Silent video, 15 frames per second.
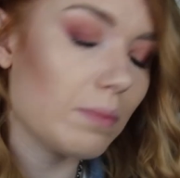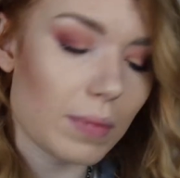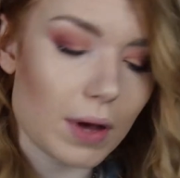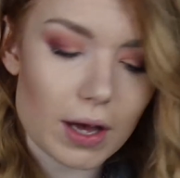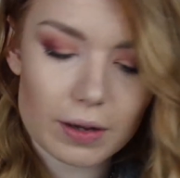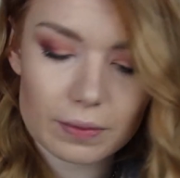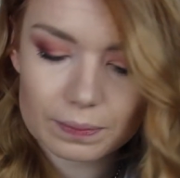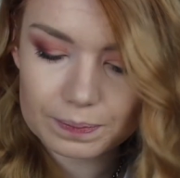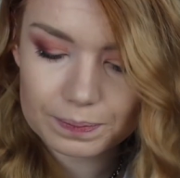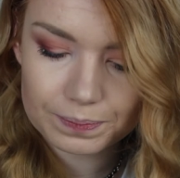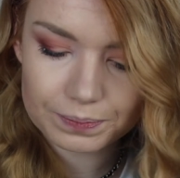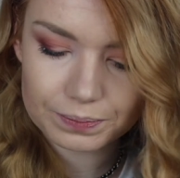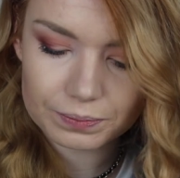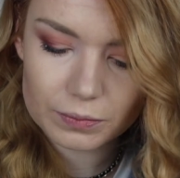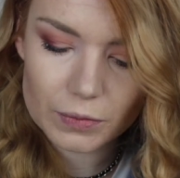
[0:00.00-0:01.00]
But
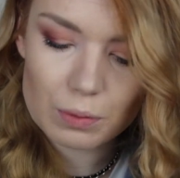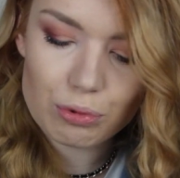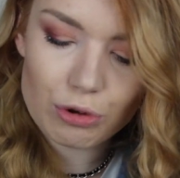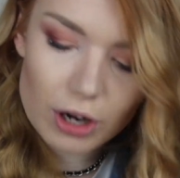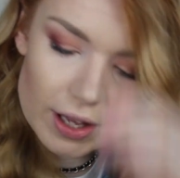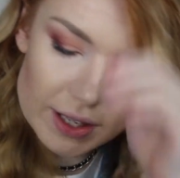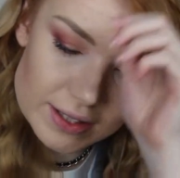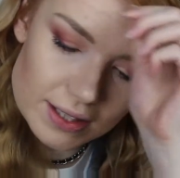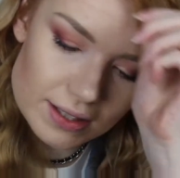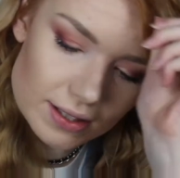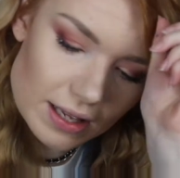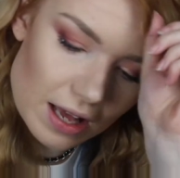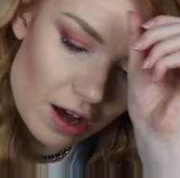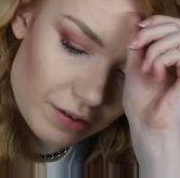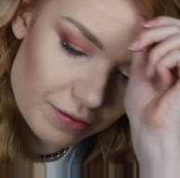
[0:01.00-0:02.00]
the product
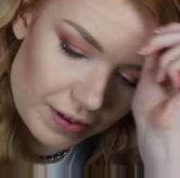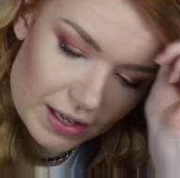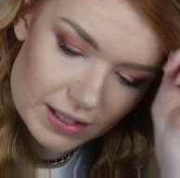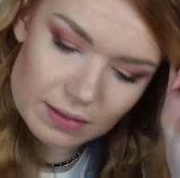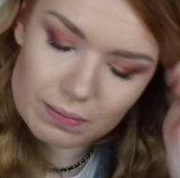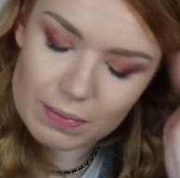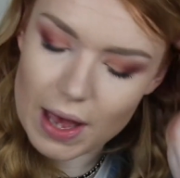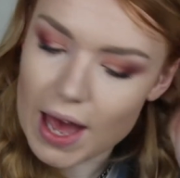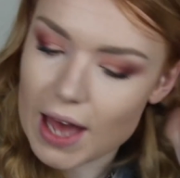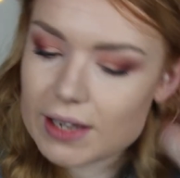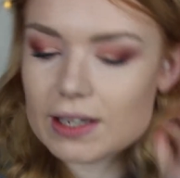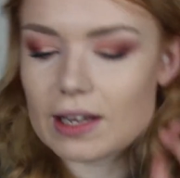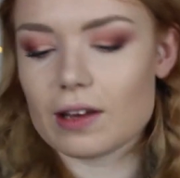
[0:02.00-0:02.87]
itself isn't bad.